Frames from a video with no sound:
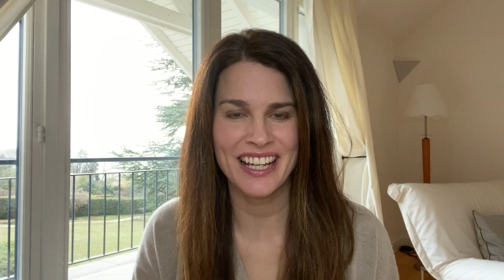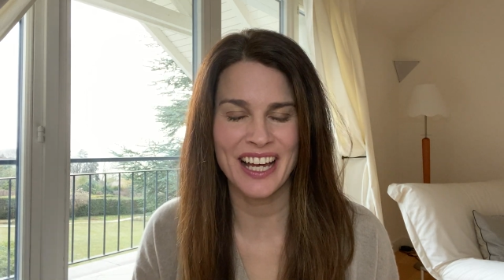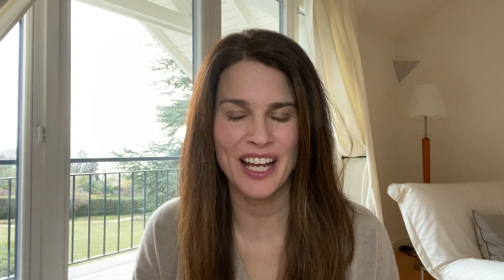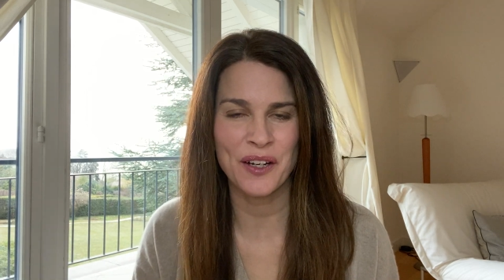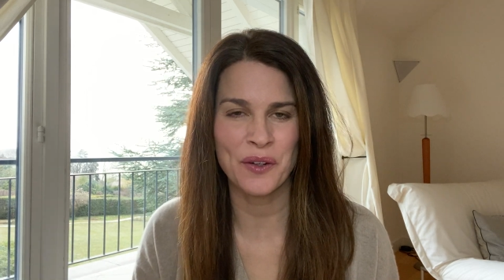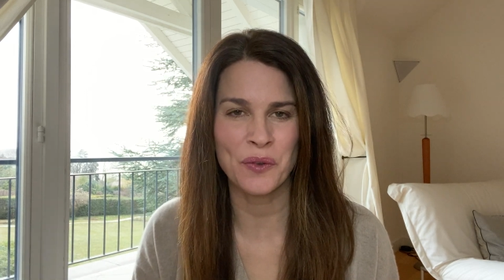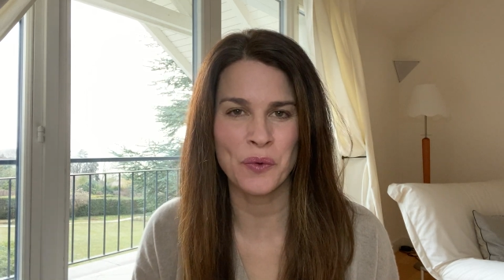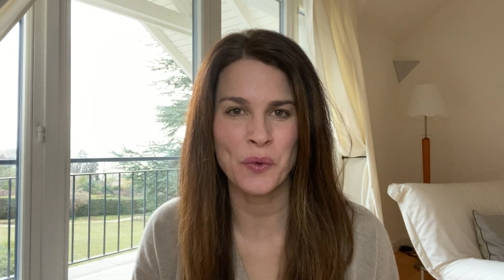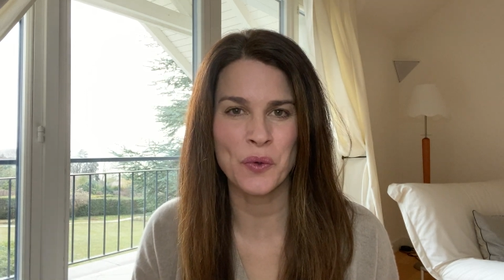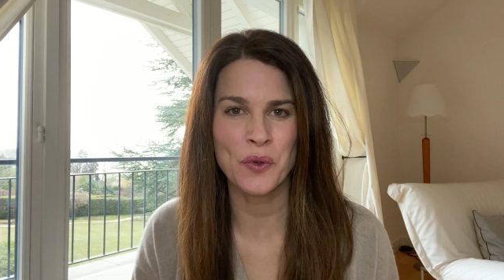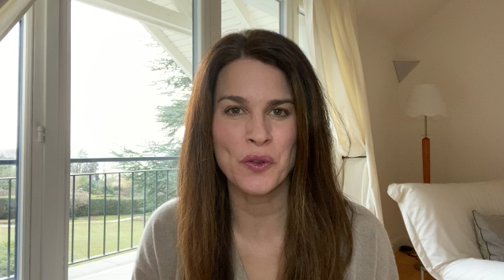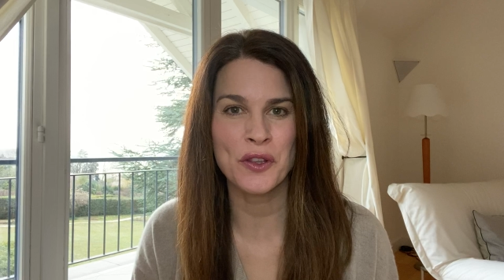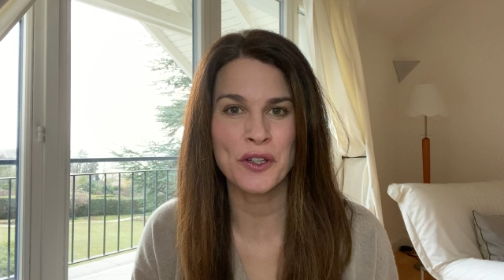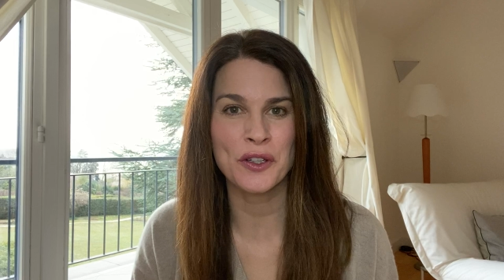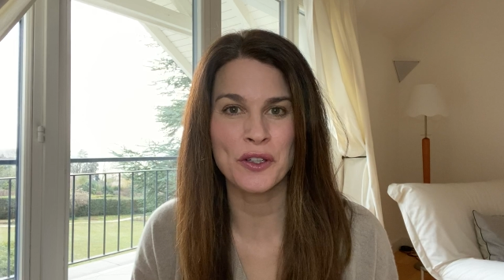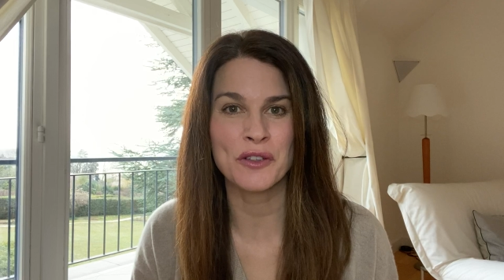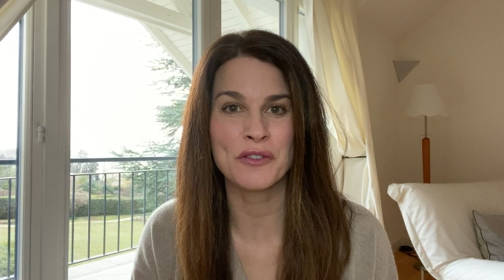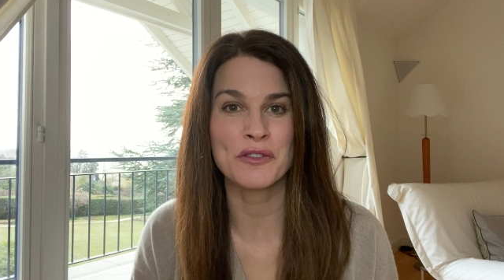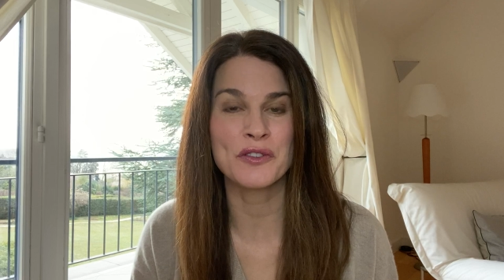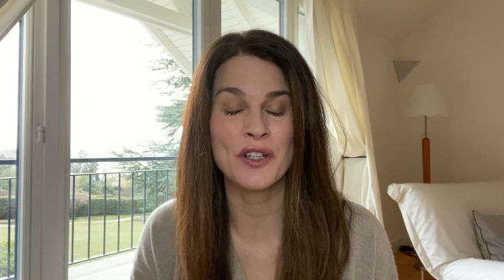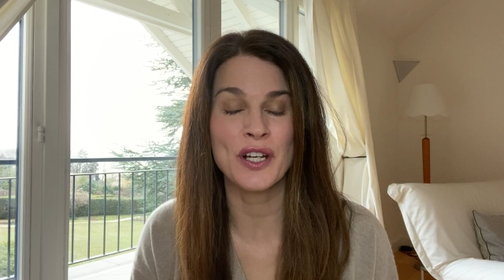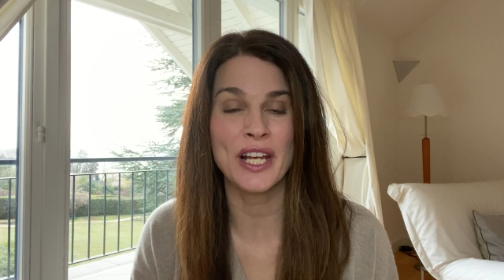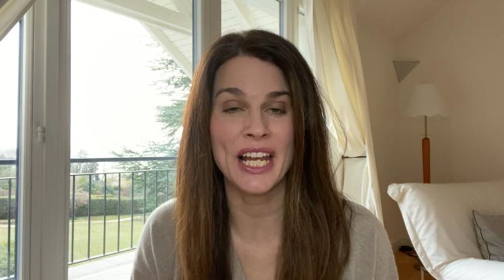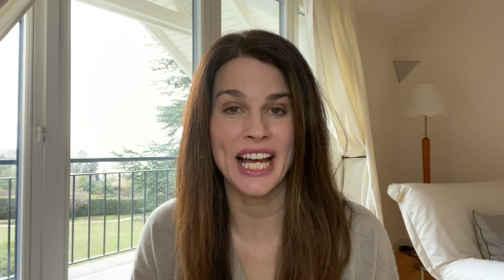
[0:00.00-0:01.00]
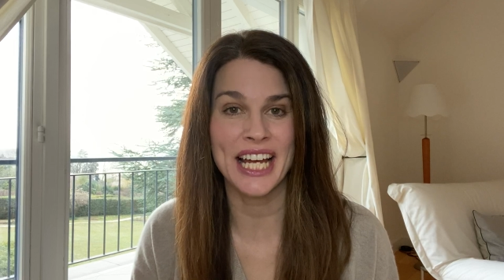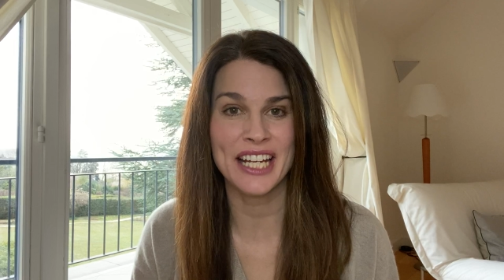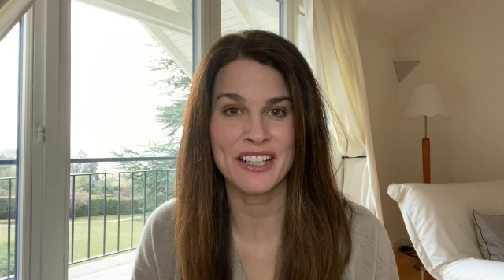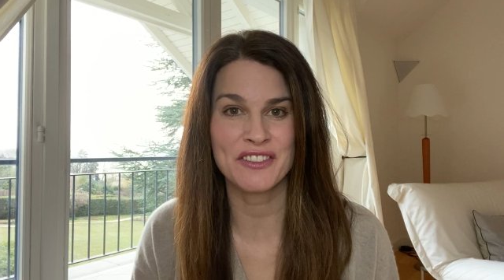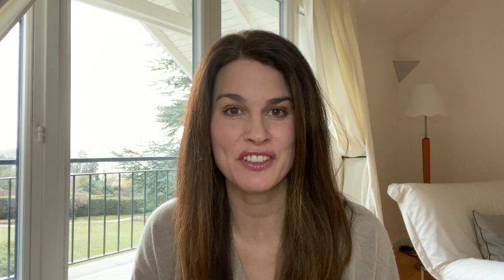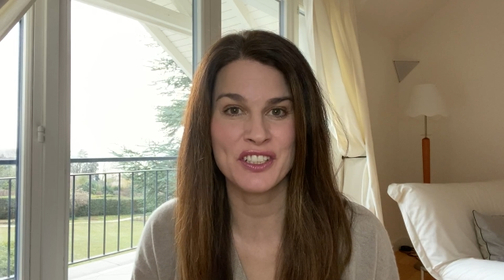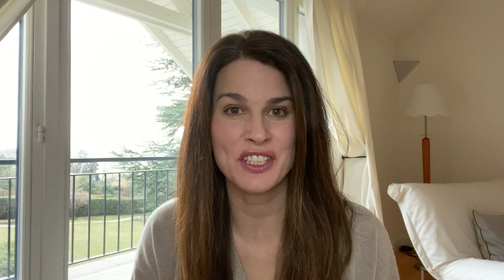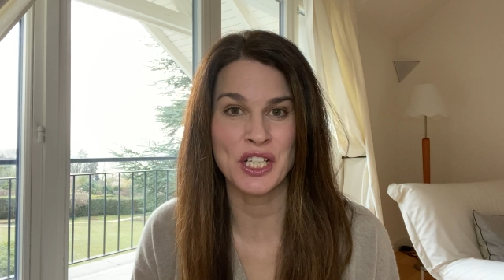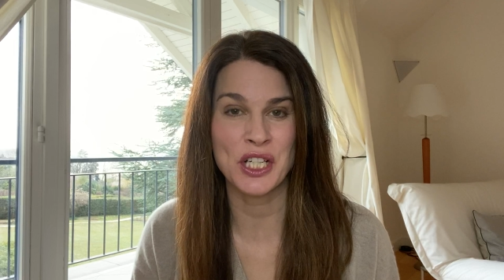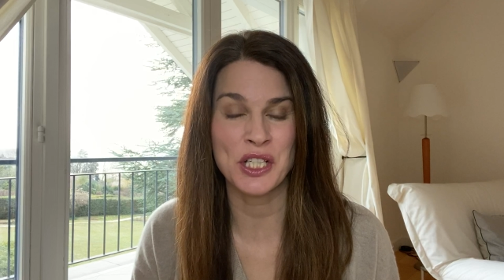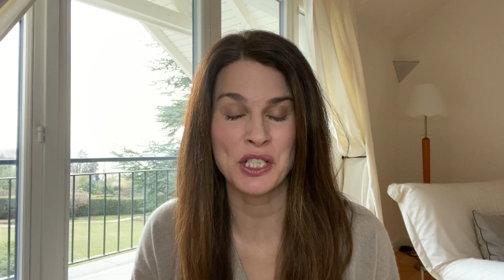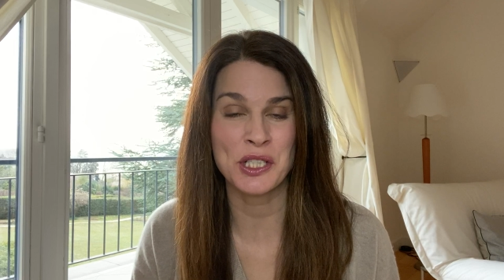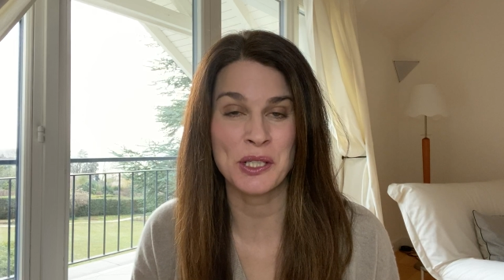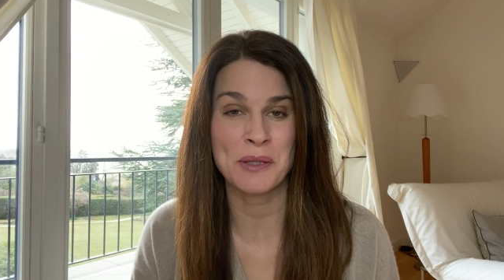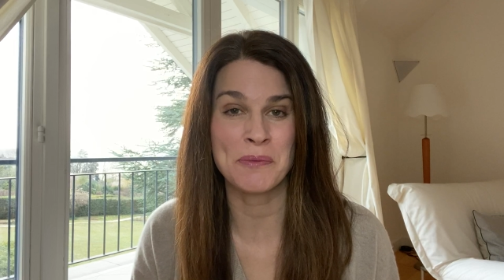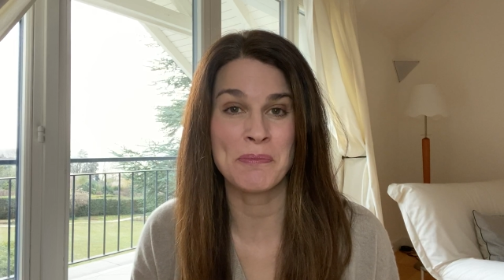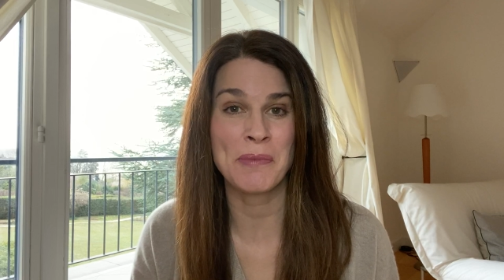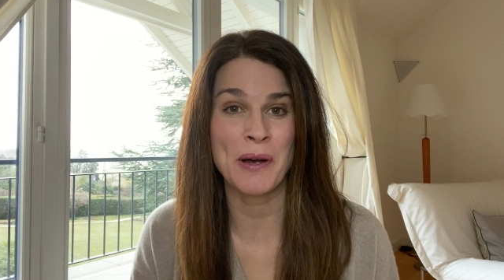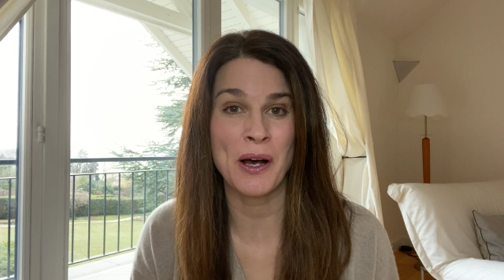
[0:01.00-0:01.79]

and author of the Life-Changing